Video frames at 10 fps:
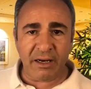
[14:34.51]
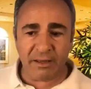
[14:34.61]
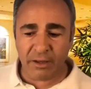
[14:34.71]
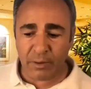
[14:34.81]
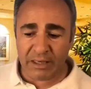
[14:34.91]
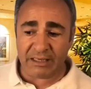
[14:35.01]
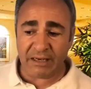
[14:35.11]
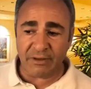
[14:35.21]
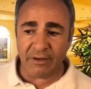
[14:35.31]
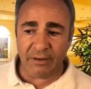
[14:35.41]
in the US
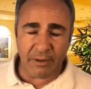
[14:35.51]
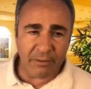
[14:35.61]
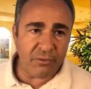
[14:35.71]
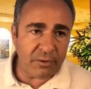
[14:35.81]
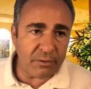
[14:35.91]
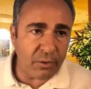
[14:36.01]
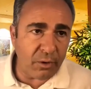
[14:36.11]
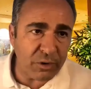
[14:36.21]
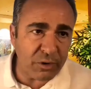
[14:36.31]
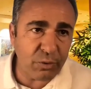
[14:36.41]
after living for
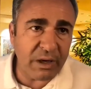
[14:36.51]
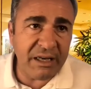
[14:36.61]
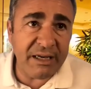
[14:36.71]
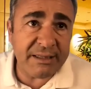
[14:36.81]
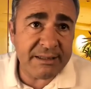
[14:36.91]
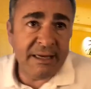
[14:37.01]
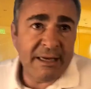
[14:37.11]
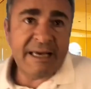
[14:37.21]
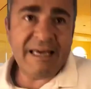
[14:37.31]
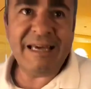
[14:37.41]
almost 20 years,
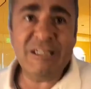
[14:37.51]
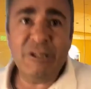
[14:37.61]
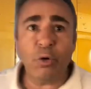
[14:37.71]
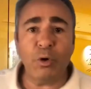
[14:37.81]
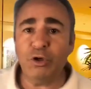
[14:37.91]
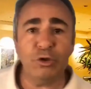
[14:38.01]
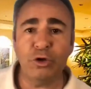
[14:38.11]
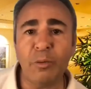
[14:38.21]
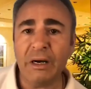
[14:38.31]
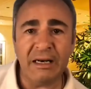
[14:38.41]
it's not what you
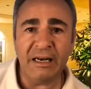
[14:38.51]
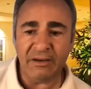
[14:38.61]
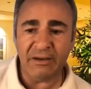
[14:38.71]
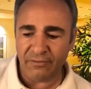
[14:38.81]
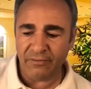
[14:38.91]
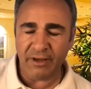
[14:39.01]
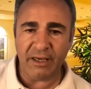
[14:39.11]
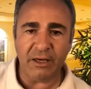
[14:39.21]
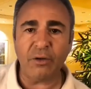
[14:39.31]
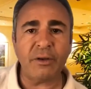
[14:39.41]
normally live
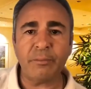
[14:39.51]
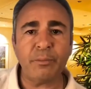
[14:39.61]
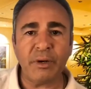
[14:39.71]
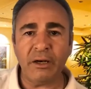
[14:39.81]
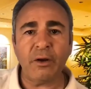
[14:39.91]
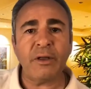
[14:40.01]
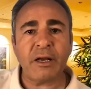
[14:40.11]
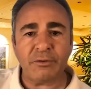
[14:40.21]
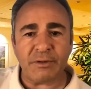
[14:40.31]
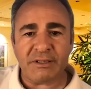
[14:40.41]
in other
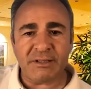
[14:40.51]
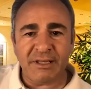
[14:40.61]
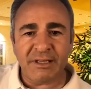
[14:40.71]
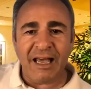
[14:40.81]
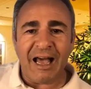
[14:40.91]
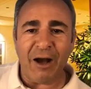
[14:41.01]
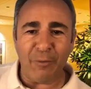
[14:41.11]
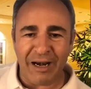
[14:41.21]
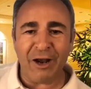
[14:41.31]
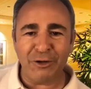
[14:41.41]
countries.
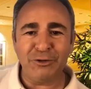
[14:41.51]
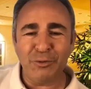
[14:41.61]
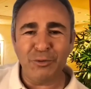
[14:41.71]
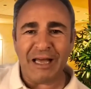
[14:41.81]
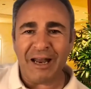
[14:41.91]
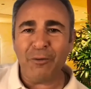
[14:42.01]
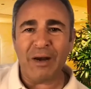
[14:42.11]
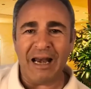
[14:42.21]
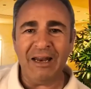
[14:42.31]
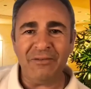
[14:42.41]
And when I go to Bhutan,
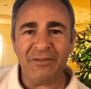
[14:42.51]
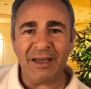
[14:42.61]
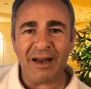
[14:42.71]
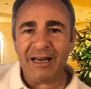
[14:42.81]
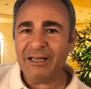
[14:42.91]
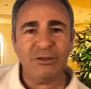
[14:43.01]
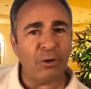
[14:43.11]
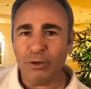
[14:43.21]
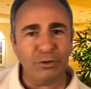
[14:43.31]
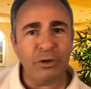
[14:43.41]
where I live there, is
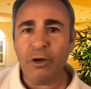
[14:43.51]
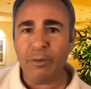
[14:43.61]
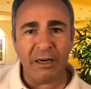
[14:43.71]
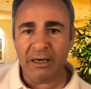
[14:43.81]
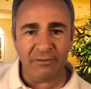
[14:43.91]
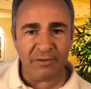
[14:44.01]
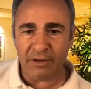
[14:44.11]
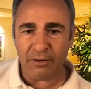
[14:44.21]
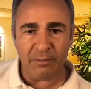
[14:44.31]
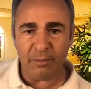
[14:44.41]
not what you normally live
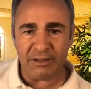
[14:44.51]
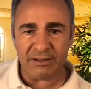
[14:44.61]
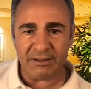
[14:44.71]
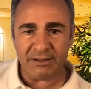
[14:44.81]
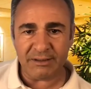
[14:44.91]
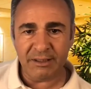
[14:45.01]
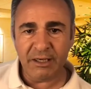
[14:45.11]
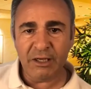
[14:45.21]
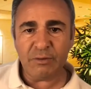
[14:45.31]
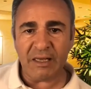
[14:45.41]
in other places.
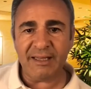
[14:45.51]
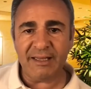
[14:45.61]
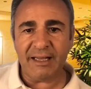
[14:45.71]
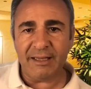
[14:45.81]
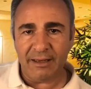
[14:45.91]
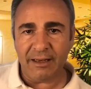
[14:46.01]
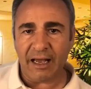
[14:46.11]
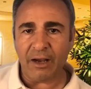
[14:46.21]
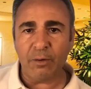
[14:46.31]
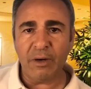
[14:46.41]
I think that
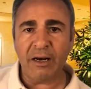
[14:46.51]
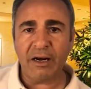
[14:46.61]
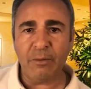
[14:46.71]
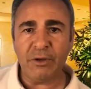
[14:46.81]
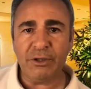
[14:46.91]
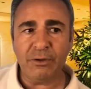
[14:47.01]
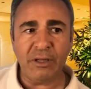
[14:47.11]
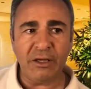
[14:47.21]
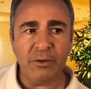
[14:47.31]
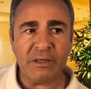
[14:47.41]
I completely agree with you.
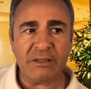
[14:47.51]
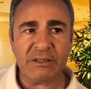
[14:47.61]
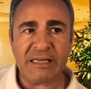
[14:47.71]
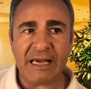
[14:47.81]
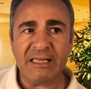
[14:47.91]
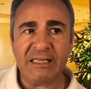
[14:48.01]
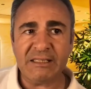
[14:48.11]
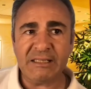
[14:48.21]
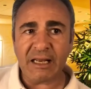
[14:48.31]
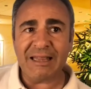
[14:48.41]
The US society
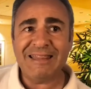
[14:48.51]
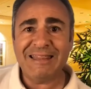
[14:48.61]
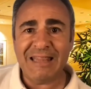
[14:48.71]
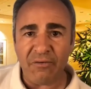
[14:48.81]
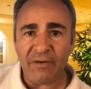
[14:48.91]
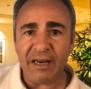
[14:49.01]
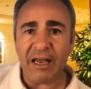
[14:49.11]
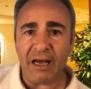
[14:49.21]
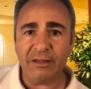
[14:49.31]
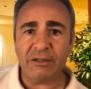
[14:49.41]
is
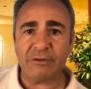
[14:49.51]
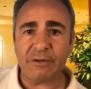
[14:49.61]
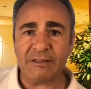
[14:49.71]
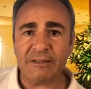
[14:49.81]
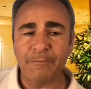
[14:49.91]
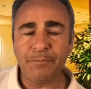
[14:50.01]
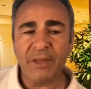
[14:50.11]
definitely under stress,